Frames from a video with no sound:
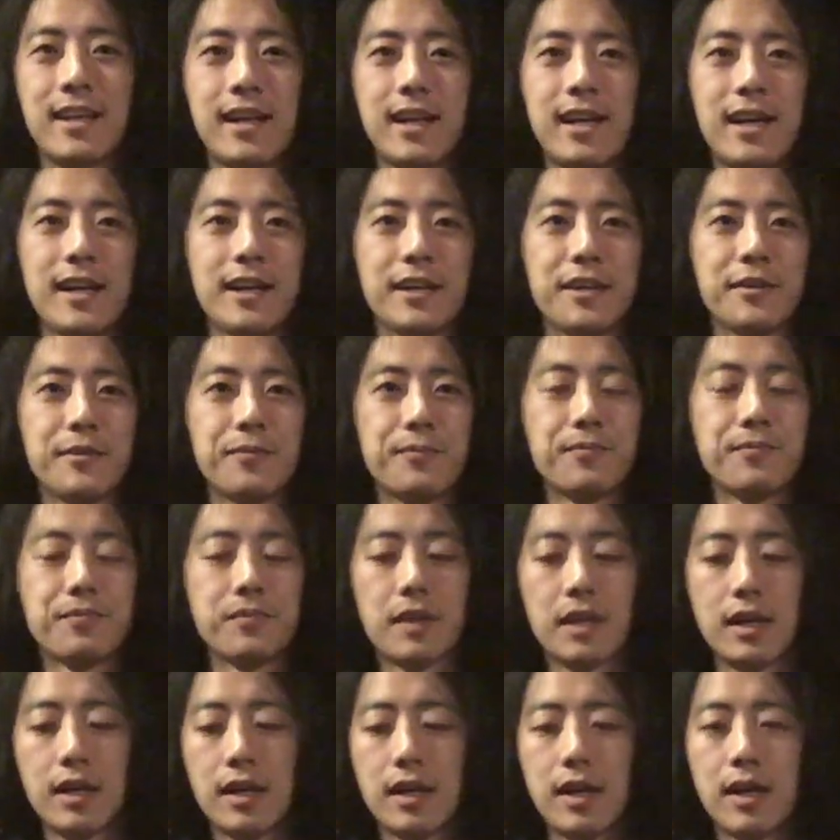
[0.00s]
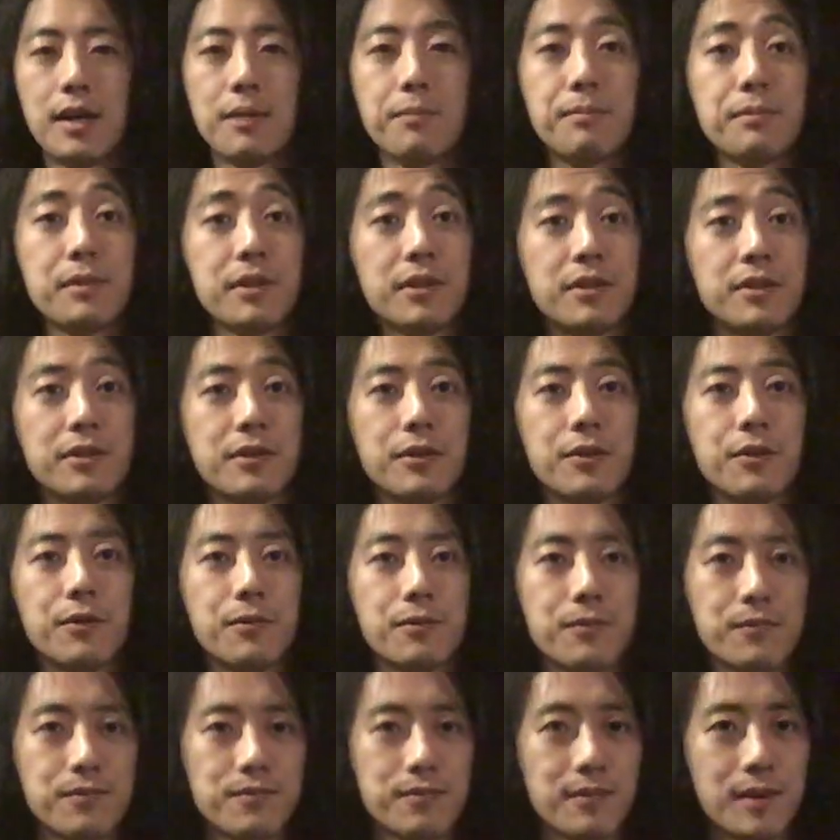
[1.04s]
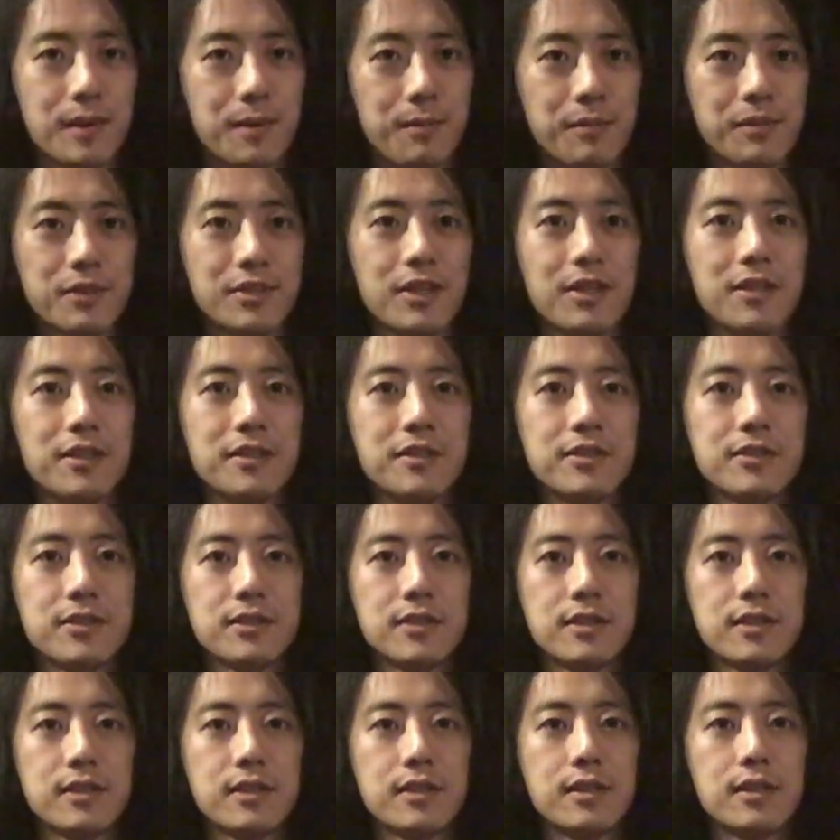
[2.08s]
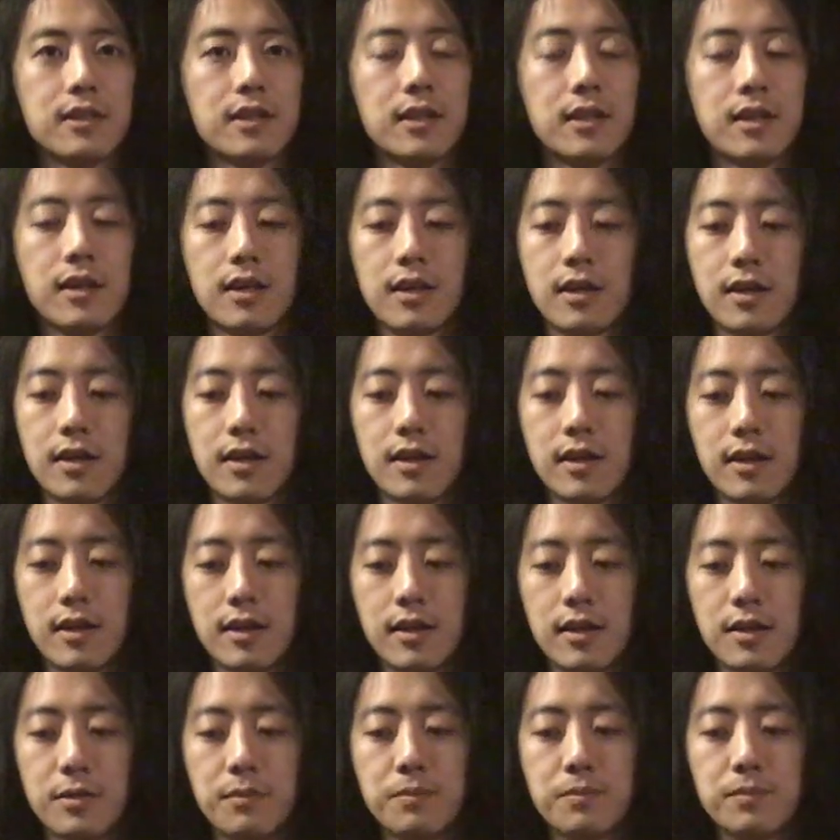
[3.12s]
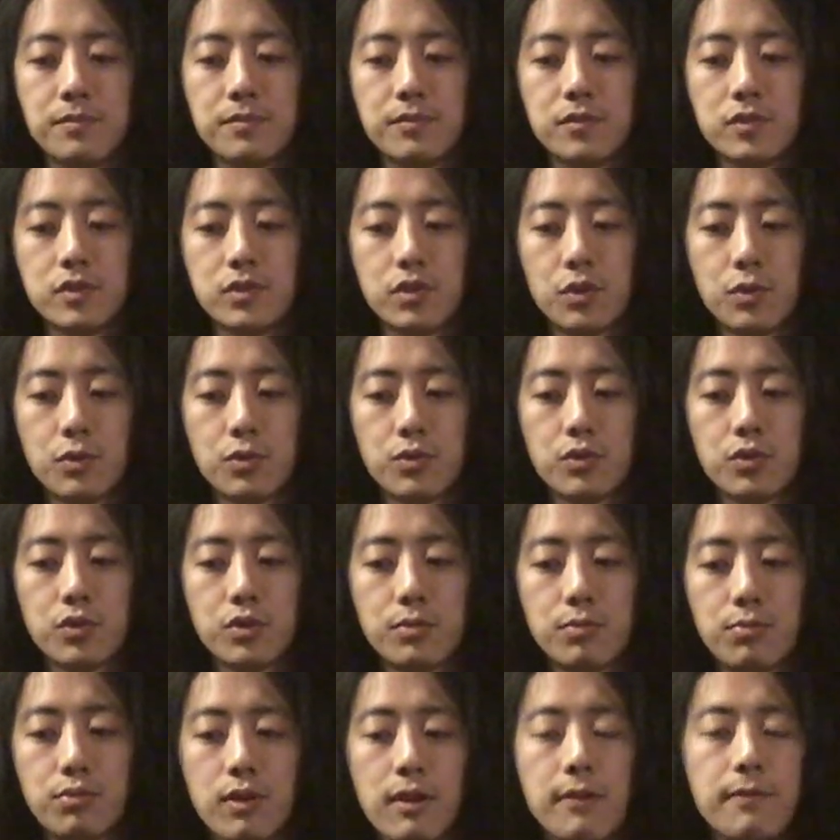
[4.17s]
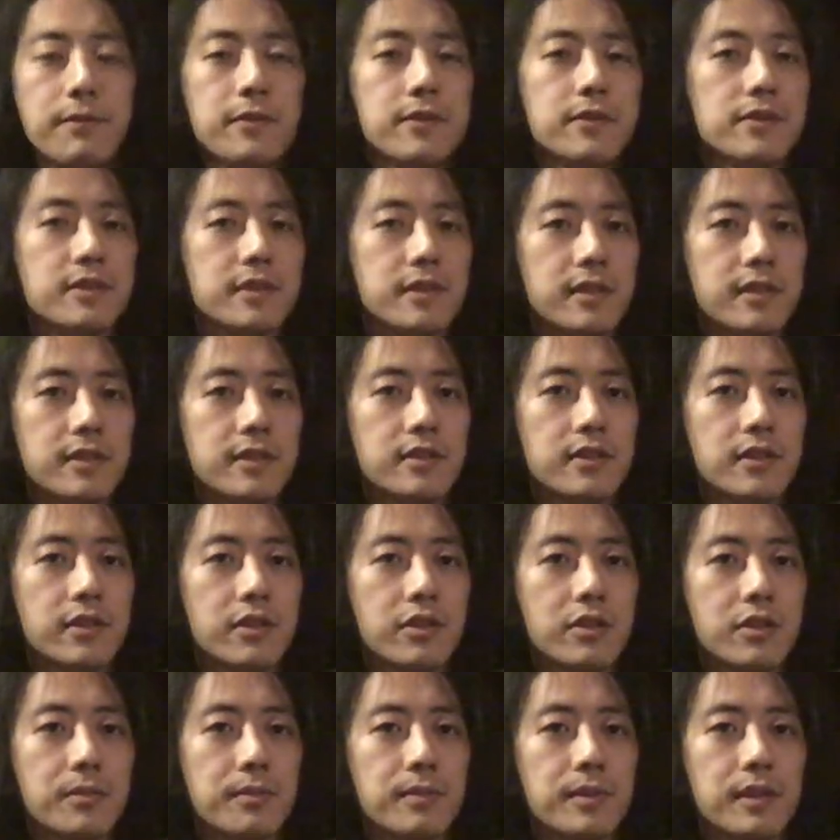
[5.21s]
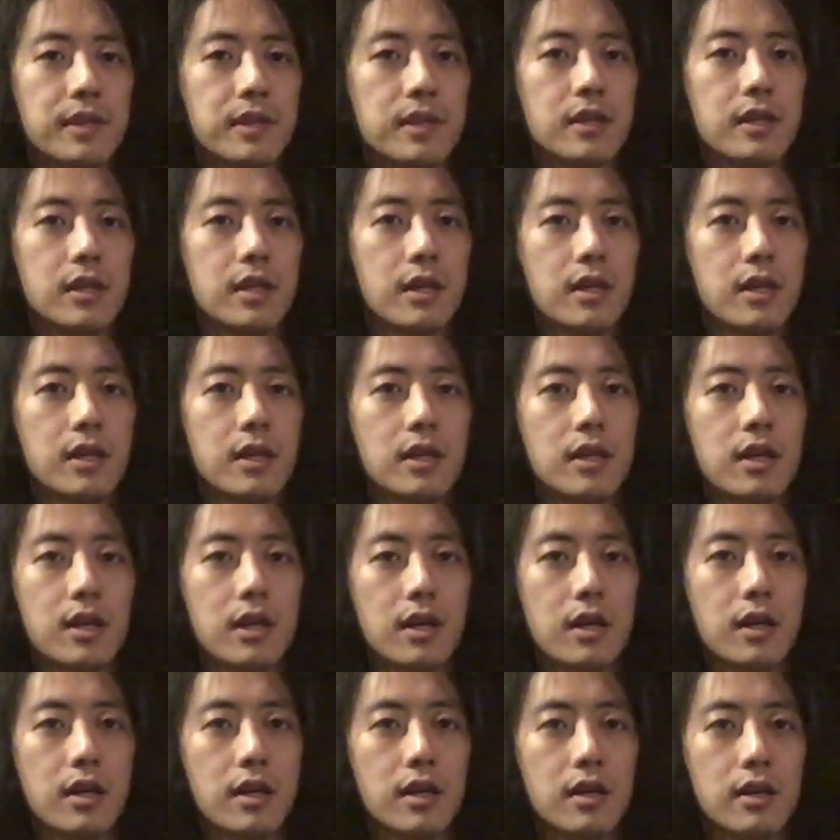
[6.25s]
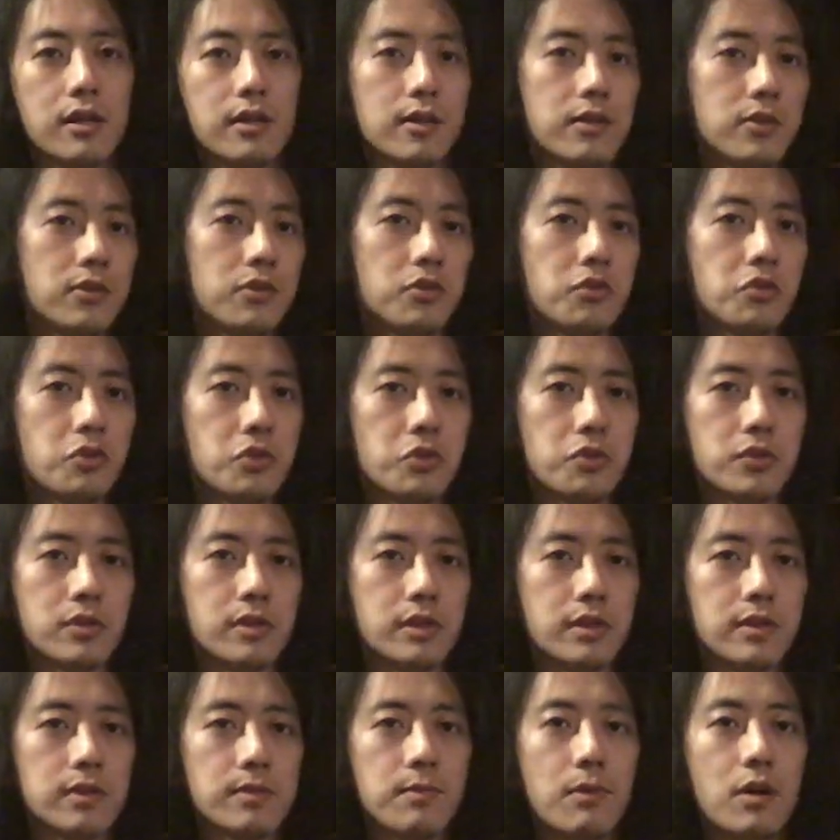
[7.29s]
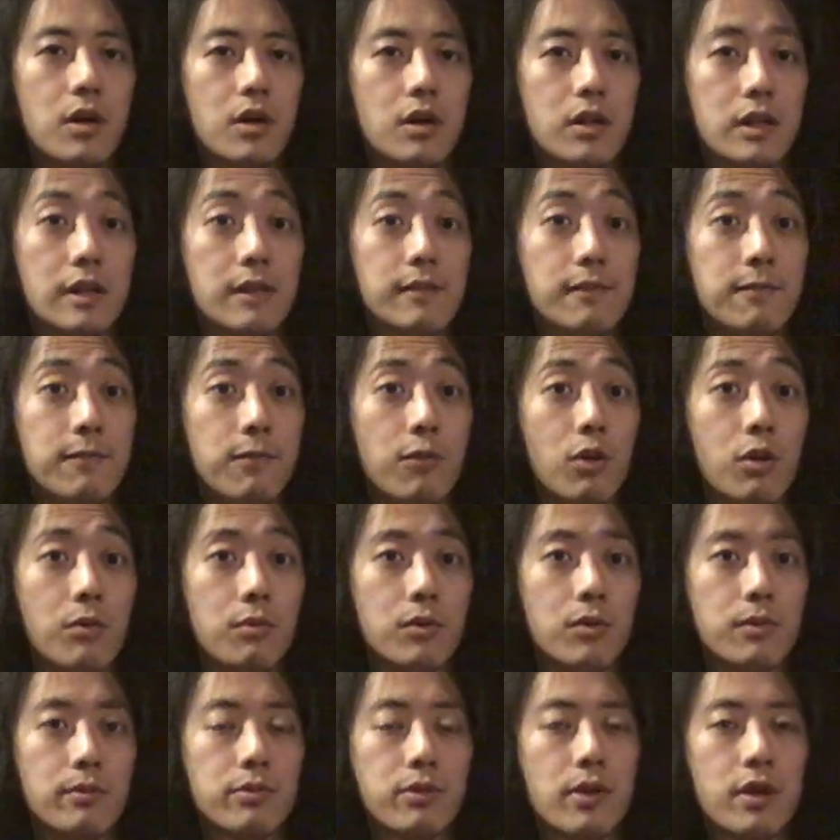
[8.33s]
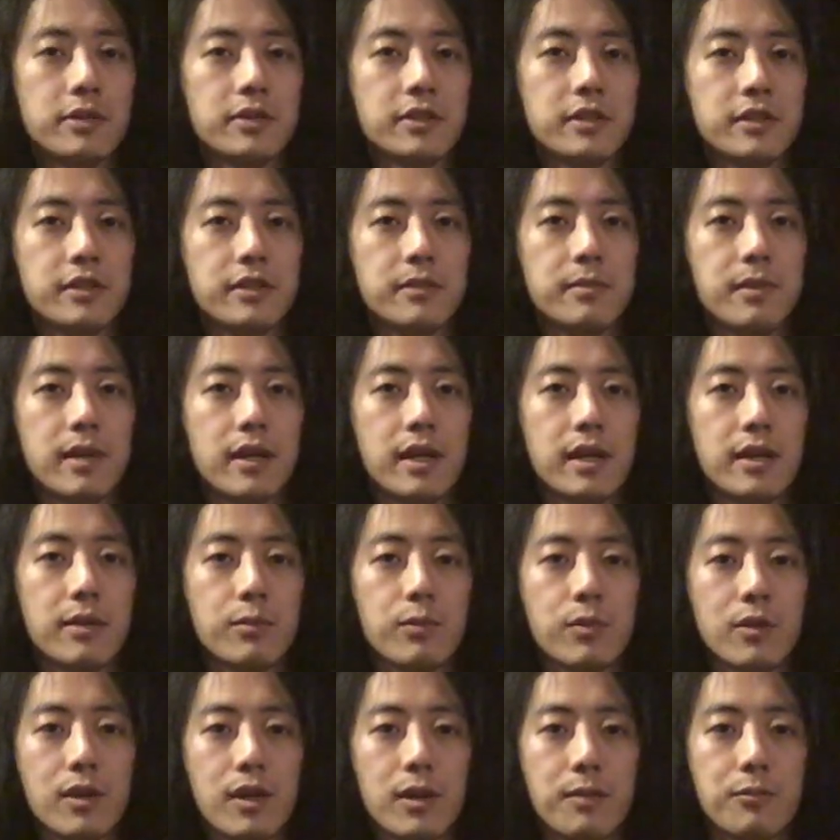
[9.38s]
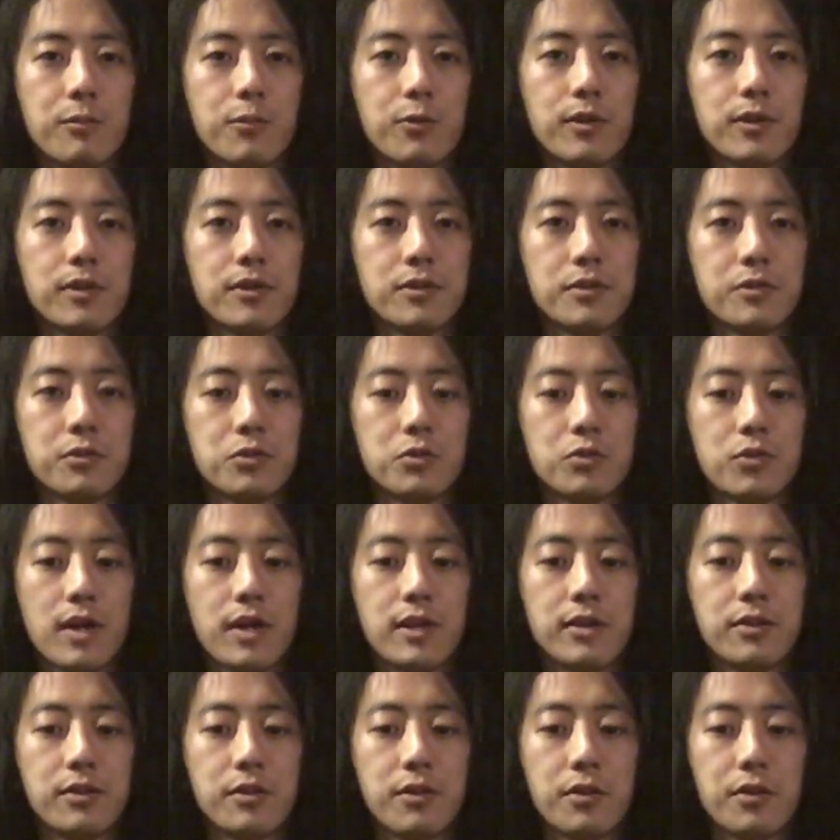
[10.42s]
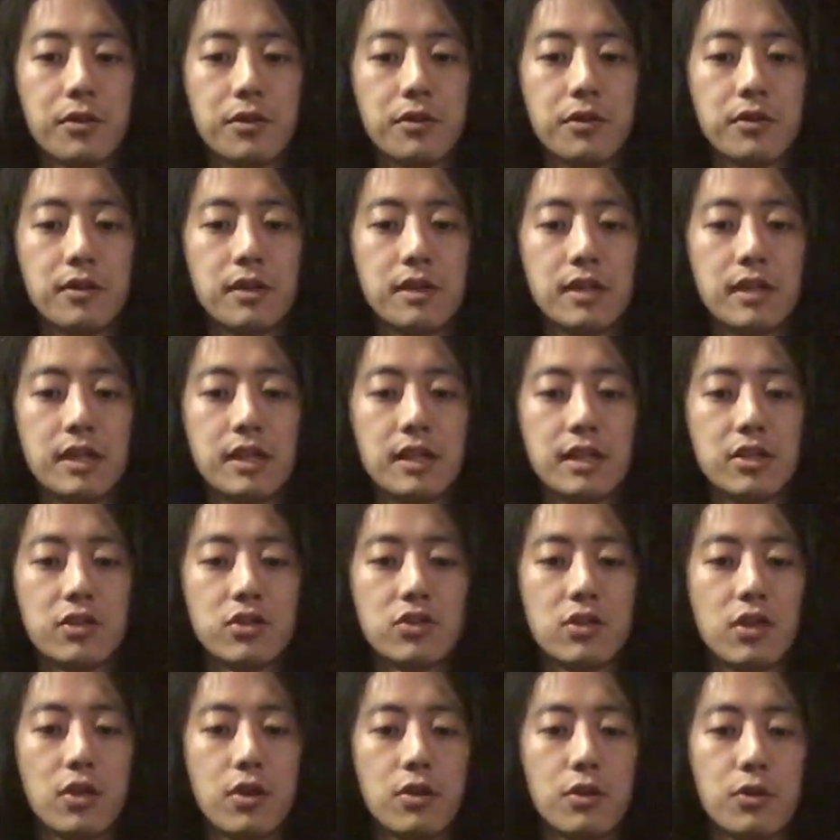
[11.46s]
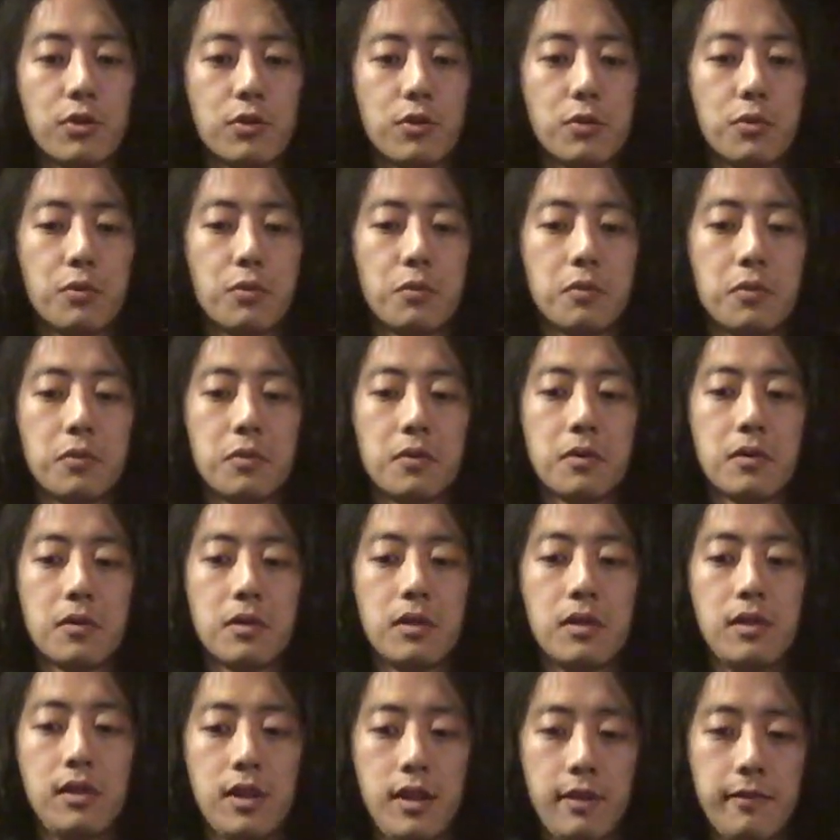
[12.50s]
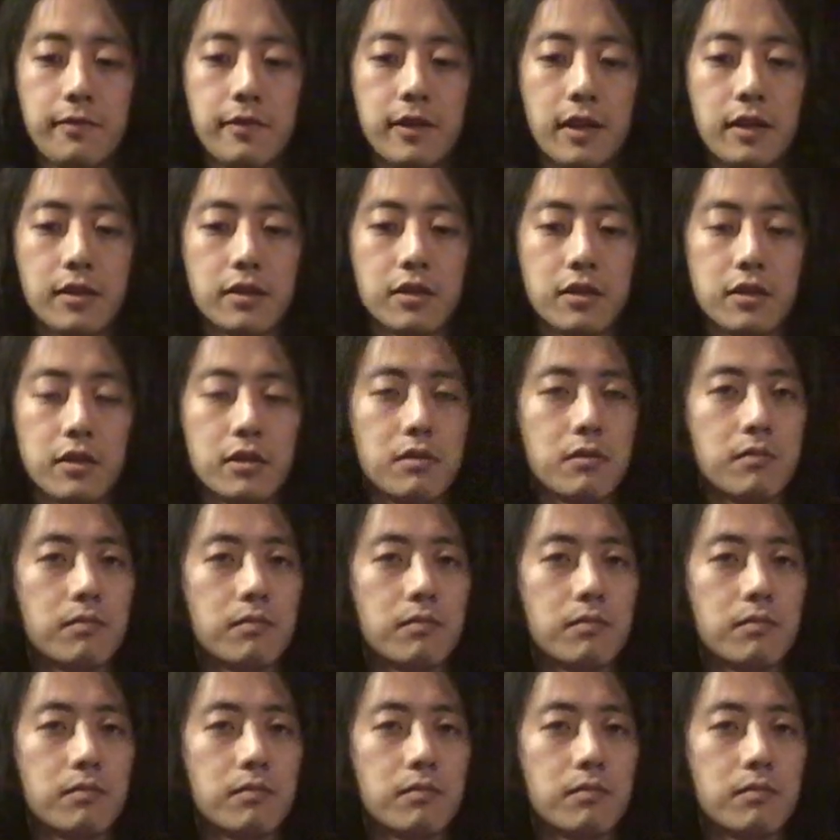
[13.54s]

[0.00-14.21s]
Hi, I'm Peter Koh. I'm a cellist. So, to preface this a little bit, this is just a small informal project of mine where I'm going to try to learn the cello left handed,